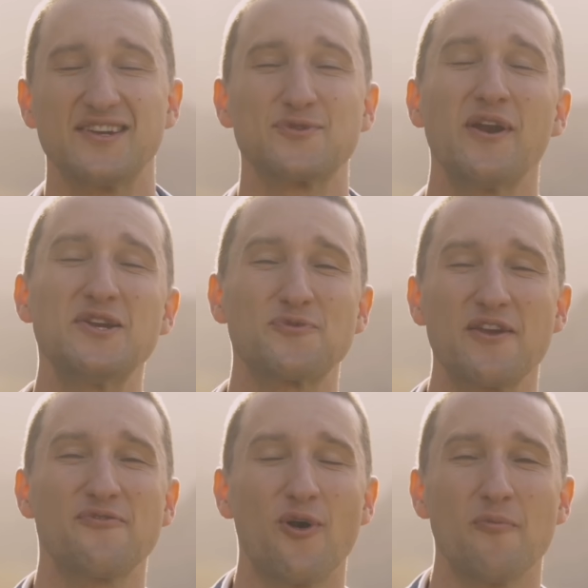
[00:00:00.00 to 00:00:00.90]
The
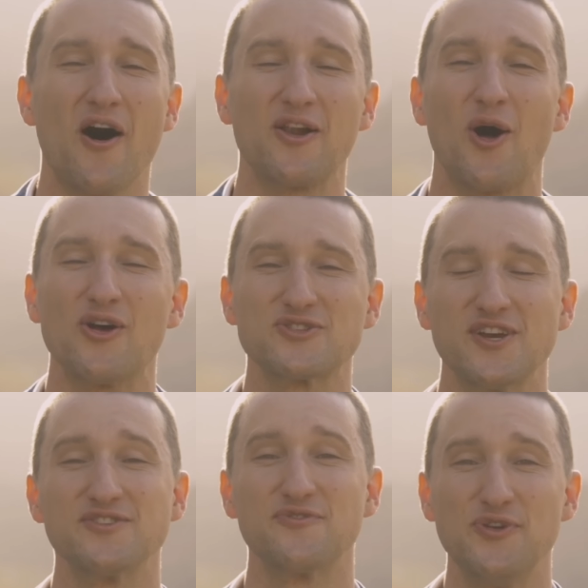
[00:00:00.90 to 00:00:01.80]
2024 model also
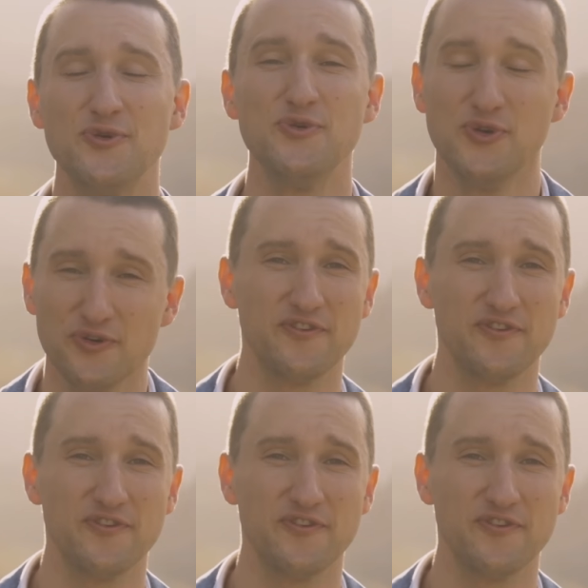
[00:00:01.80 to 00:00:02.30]
has a few new